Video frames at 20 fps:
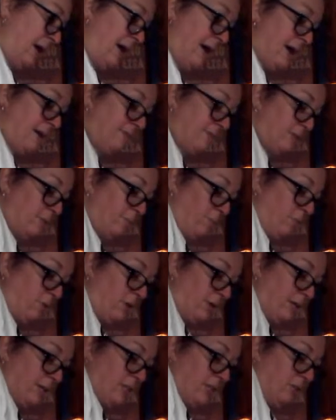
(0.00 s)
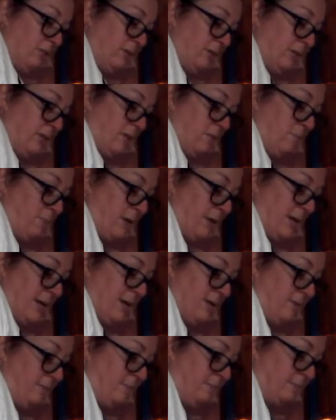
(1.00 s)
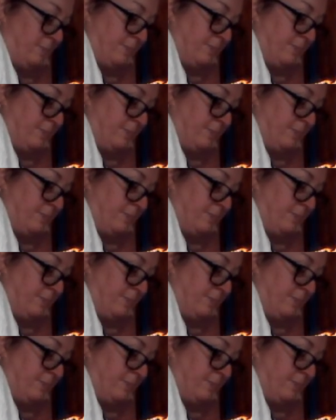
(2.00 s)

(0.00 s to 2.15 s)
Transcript: have to pour it into another pan.